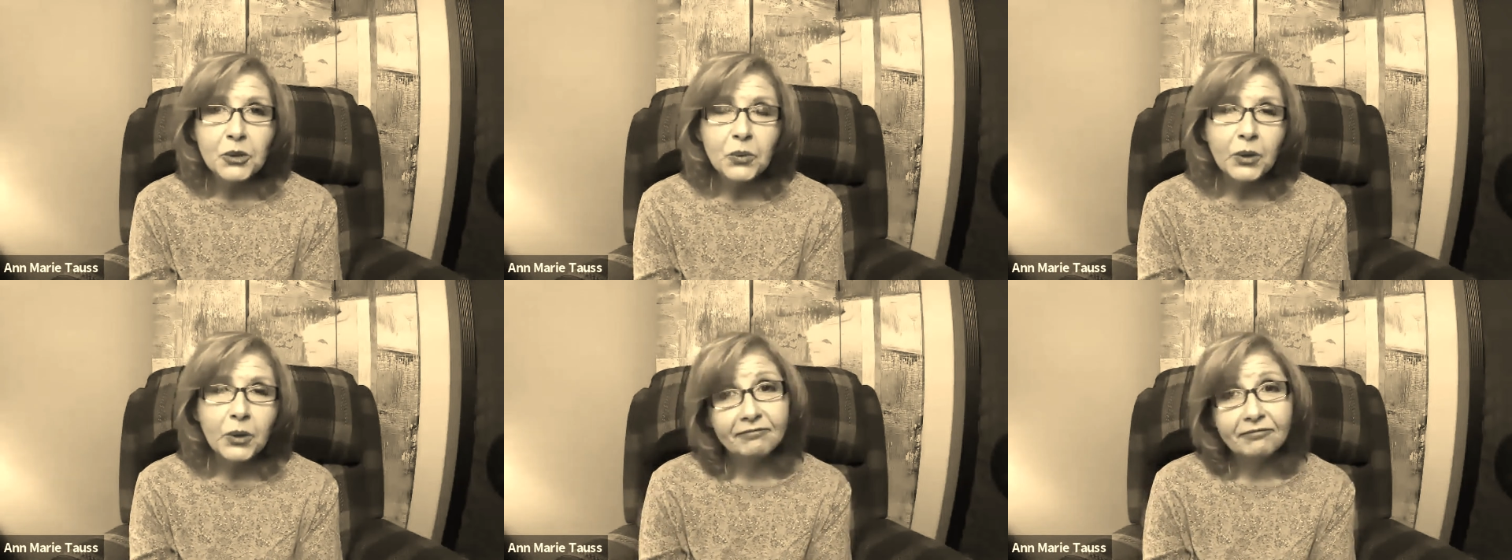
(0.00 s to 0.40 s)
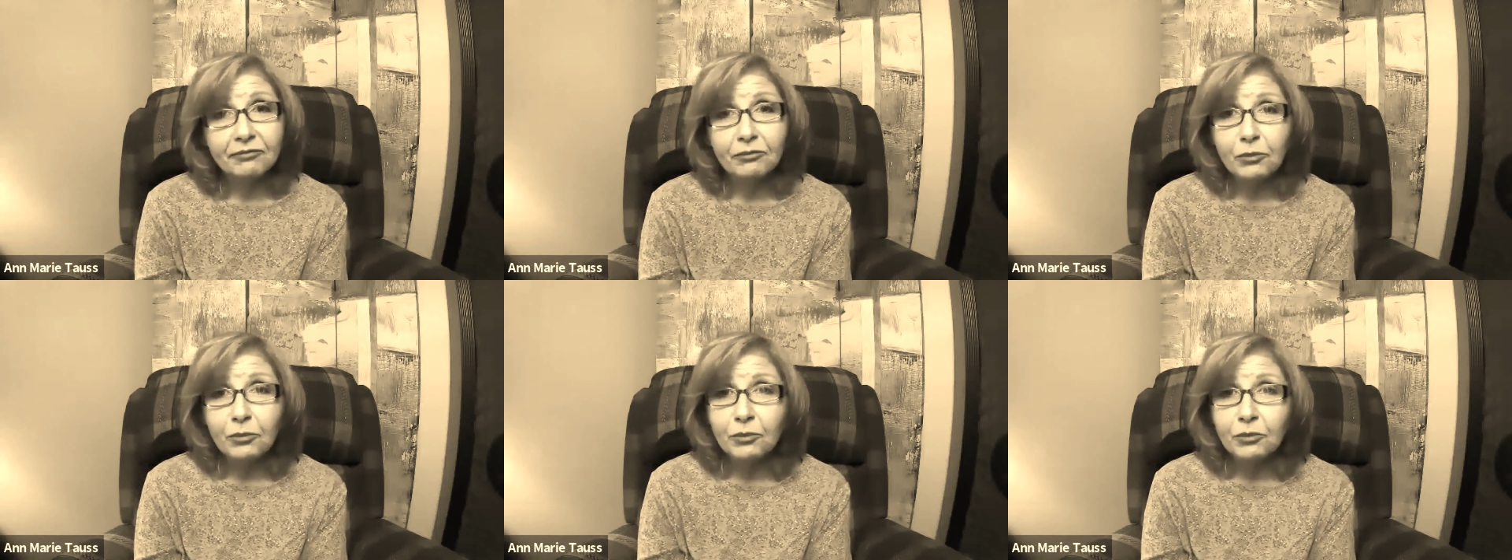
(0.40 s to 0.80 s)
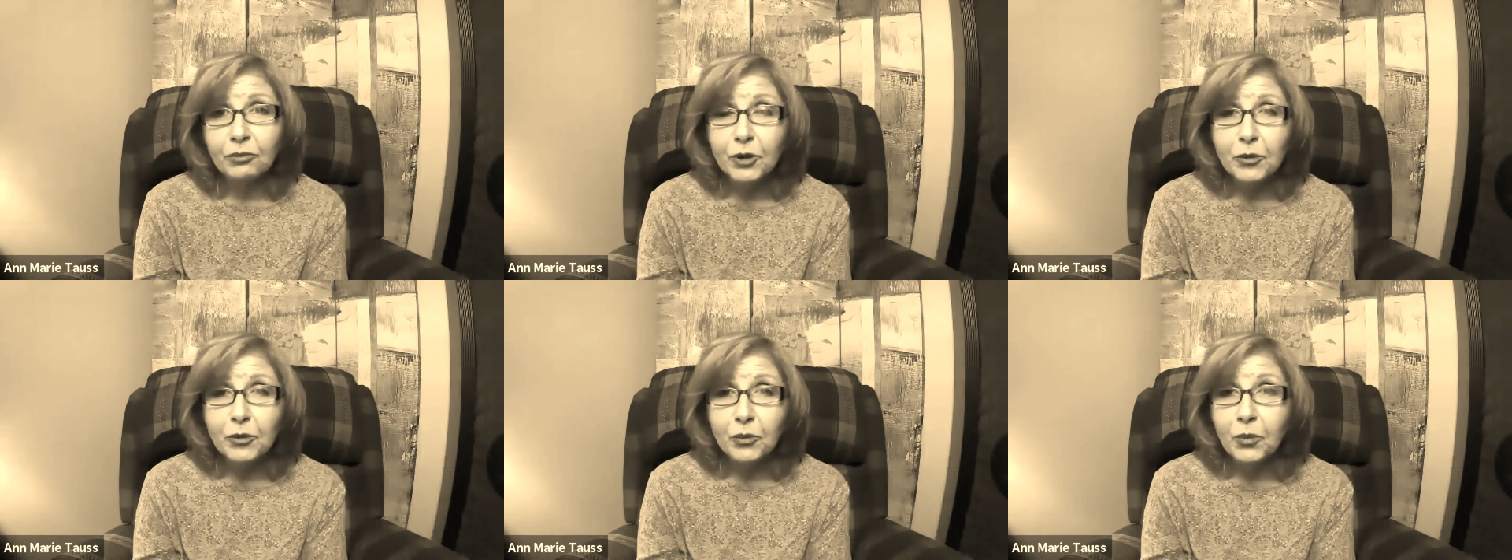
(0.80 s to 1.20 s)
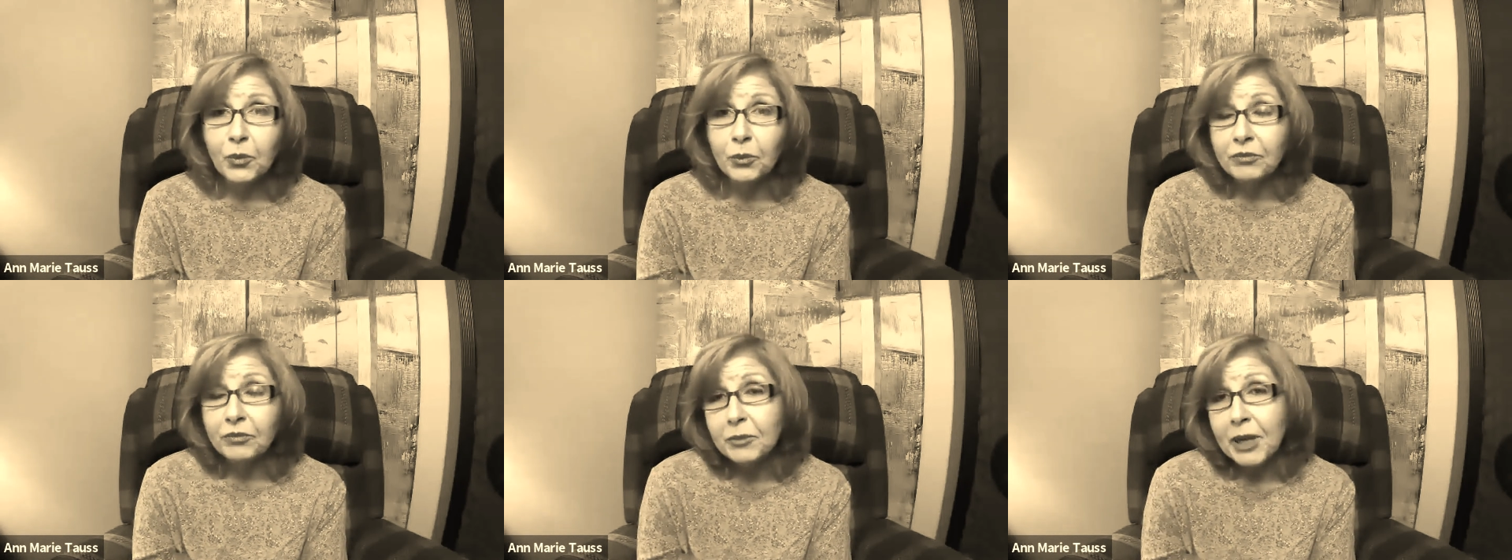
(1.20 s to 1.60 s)
with
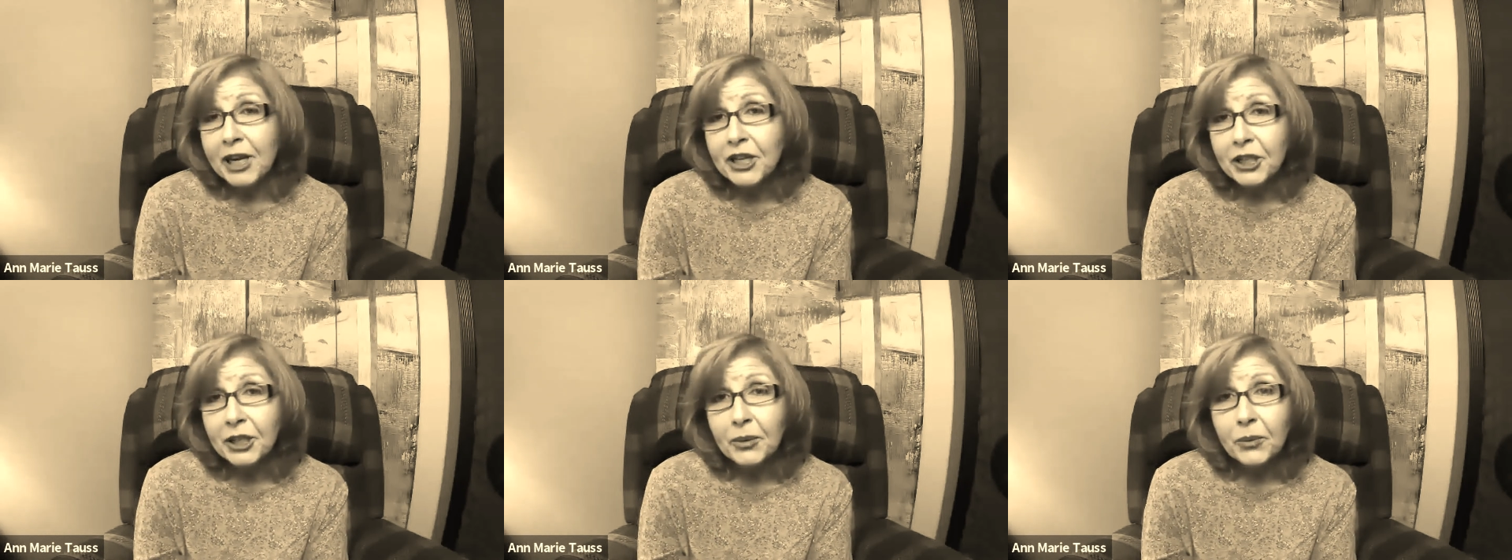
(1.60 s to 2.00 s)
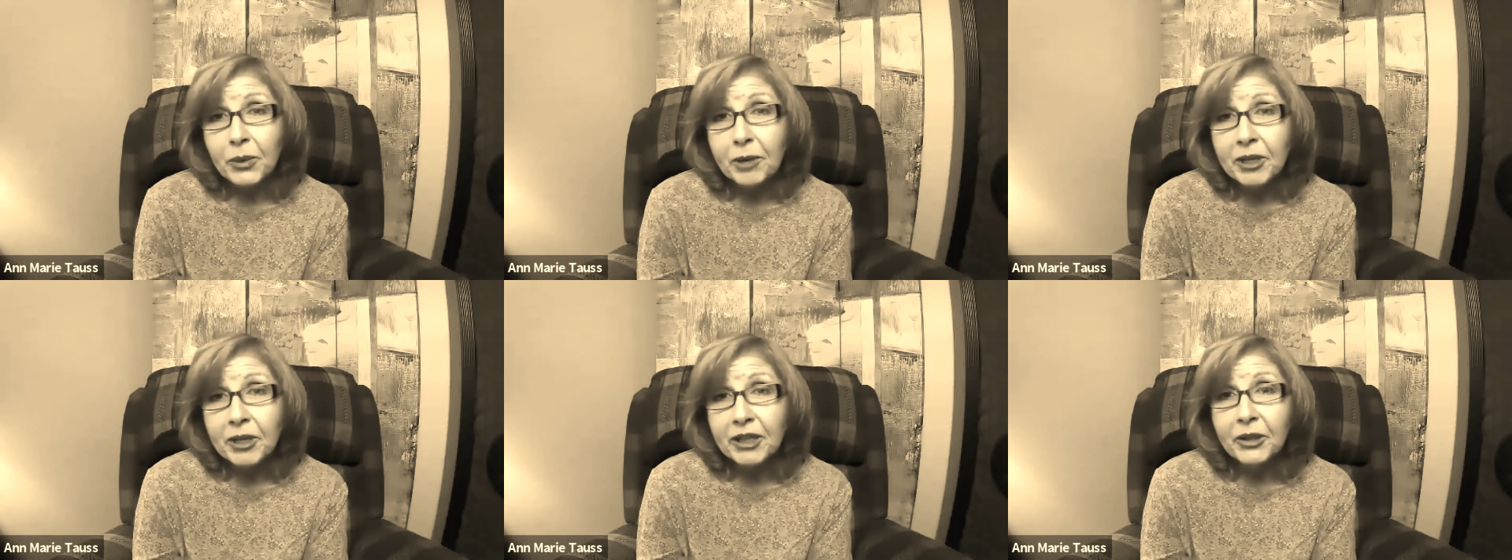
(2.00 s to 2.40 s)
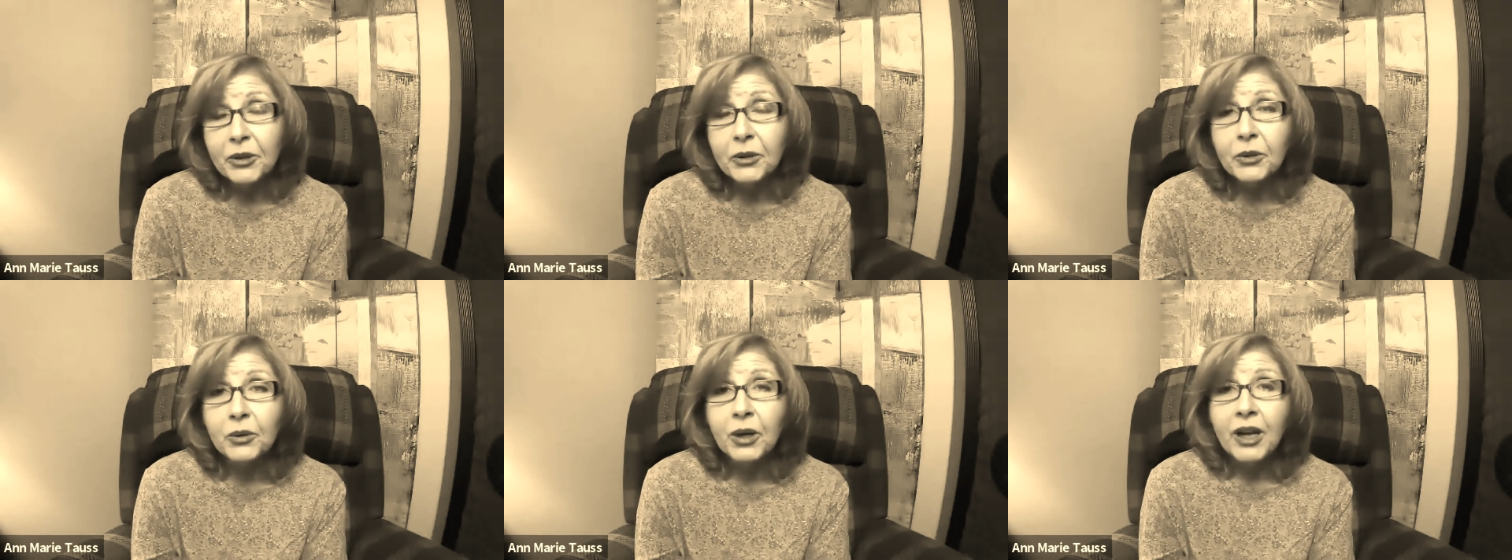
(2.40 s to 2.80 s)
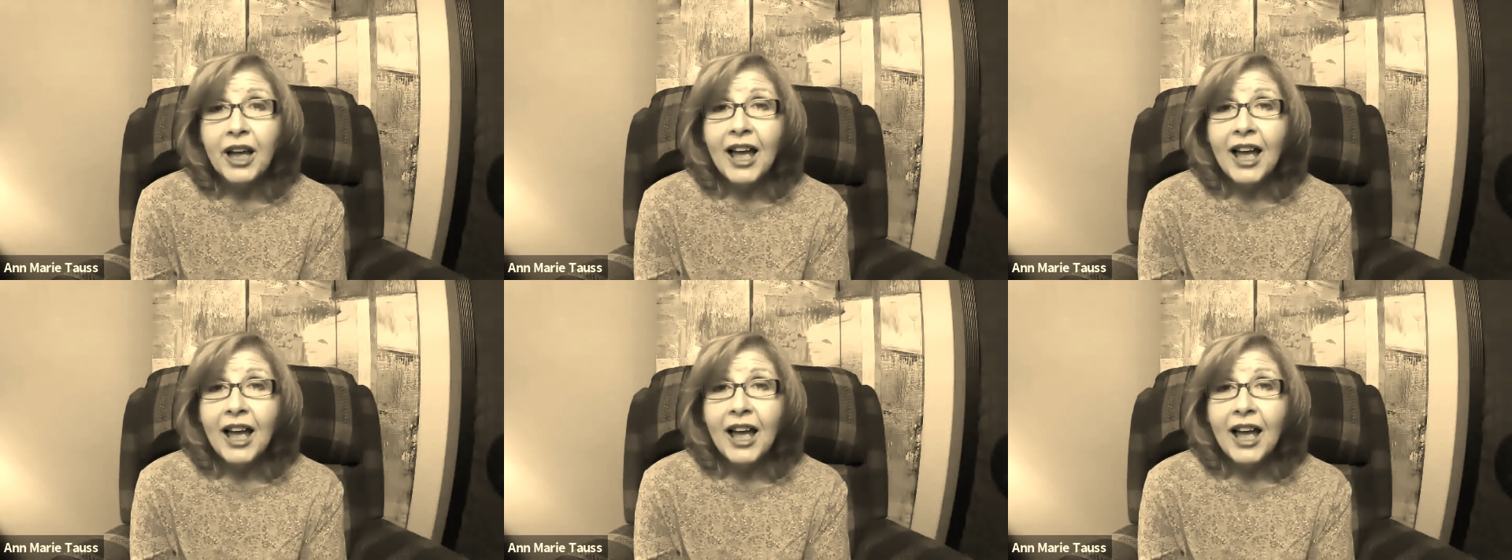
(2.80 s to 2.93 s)
especially women who